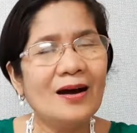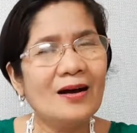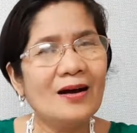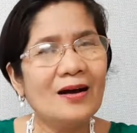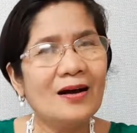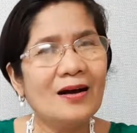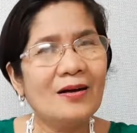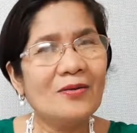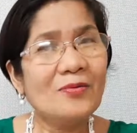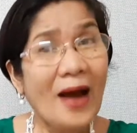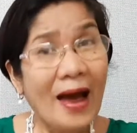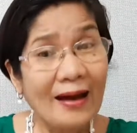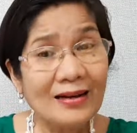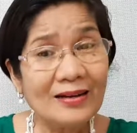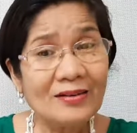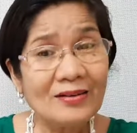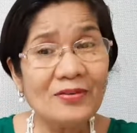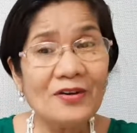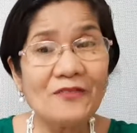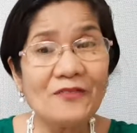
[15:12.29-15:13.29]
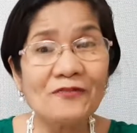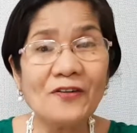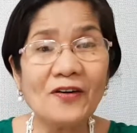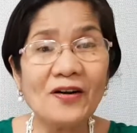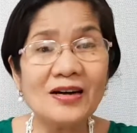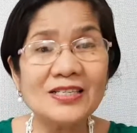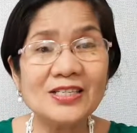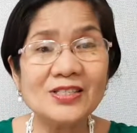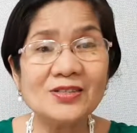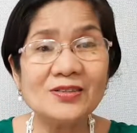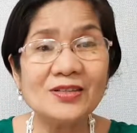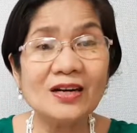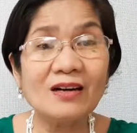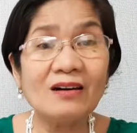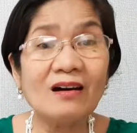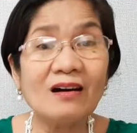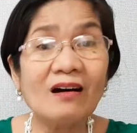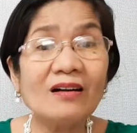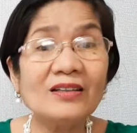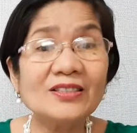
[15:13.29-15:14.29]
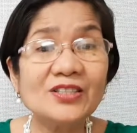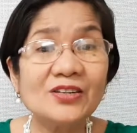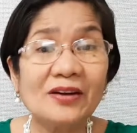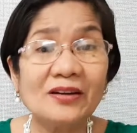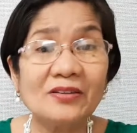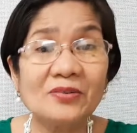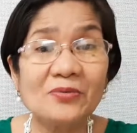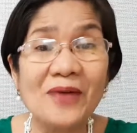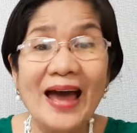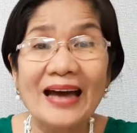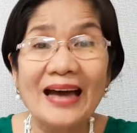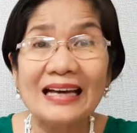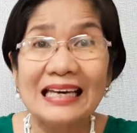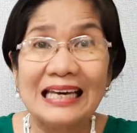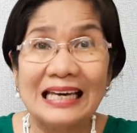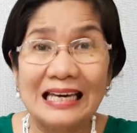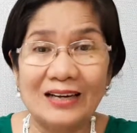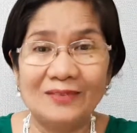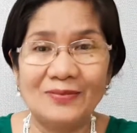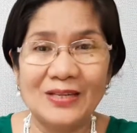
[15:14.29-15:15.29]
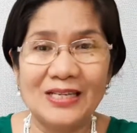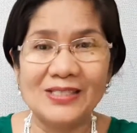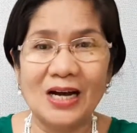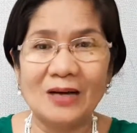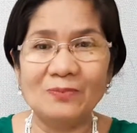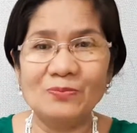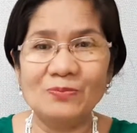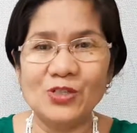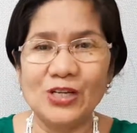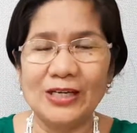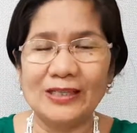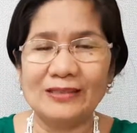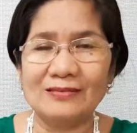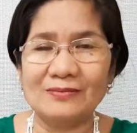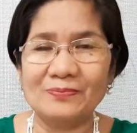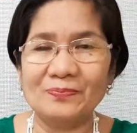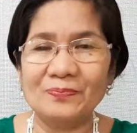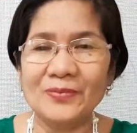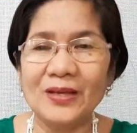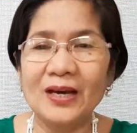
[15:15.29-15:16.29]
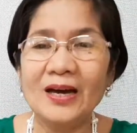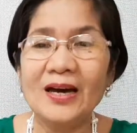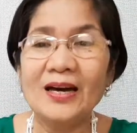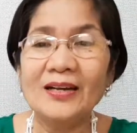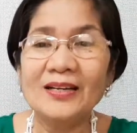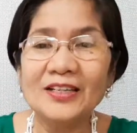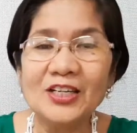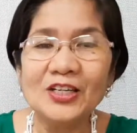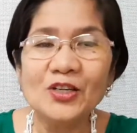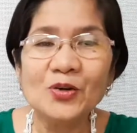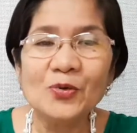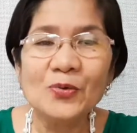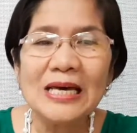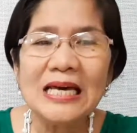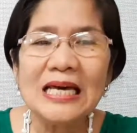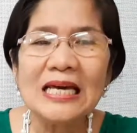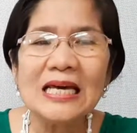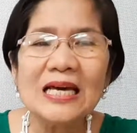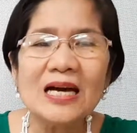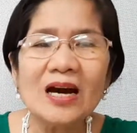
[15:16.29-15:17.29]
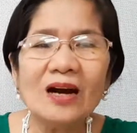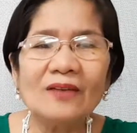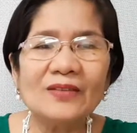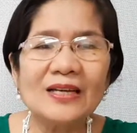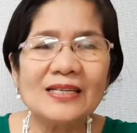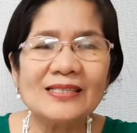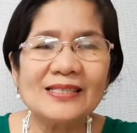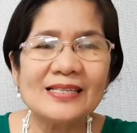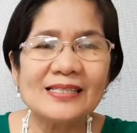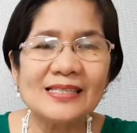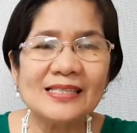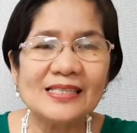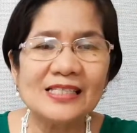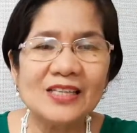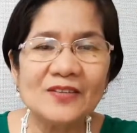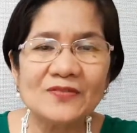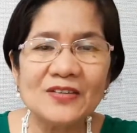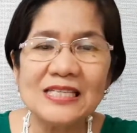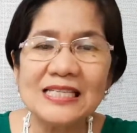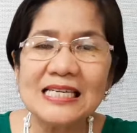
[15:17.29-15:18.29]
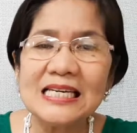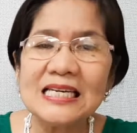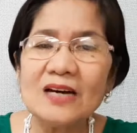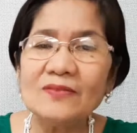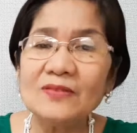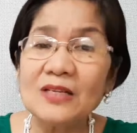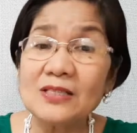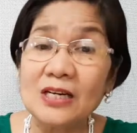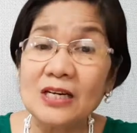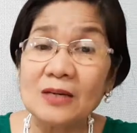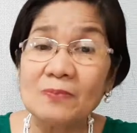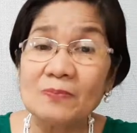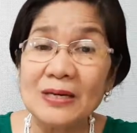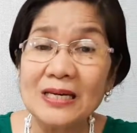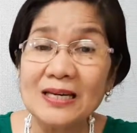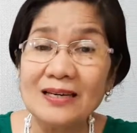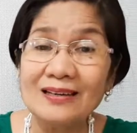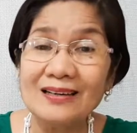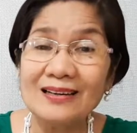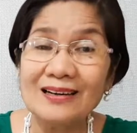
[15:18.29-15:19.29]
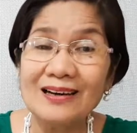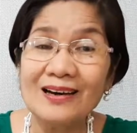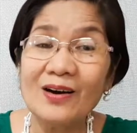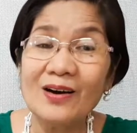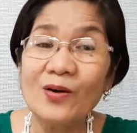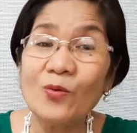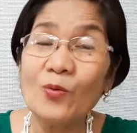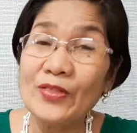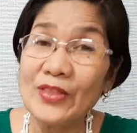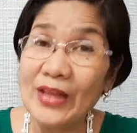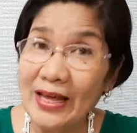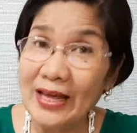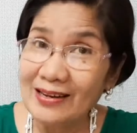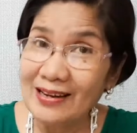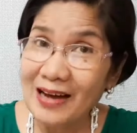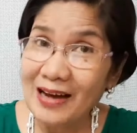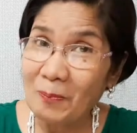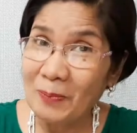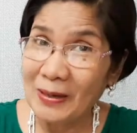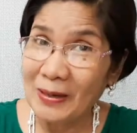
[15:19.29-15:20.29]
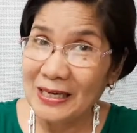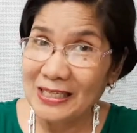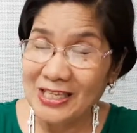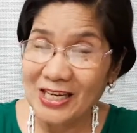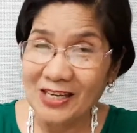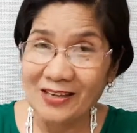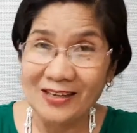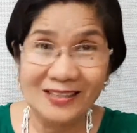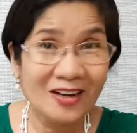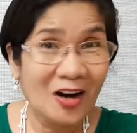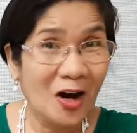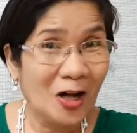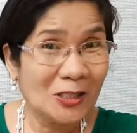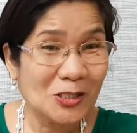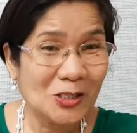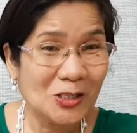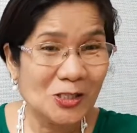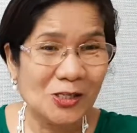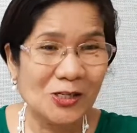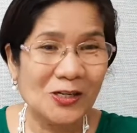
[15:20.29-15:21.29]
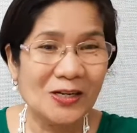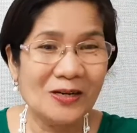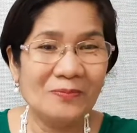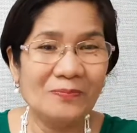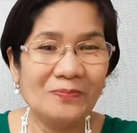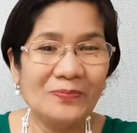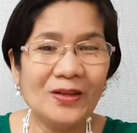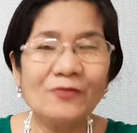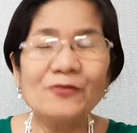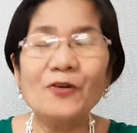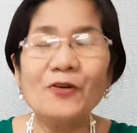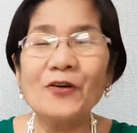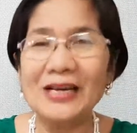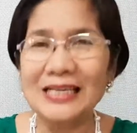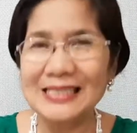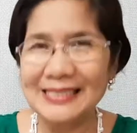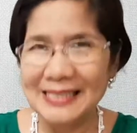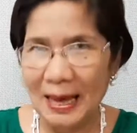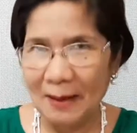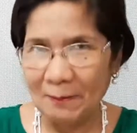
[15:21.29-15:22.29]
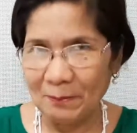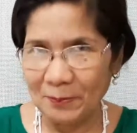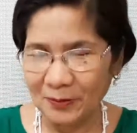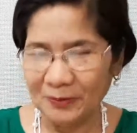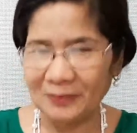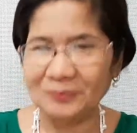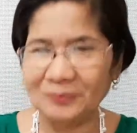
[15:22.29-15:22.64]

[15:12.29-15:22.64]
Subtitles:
Rank refers to the cultural ranking of the subject, the degree of the sensitivity of the topic within a particular culture. For example,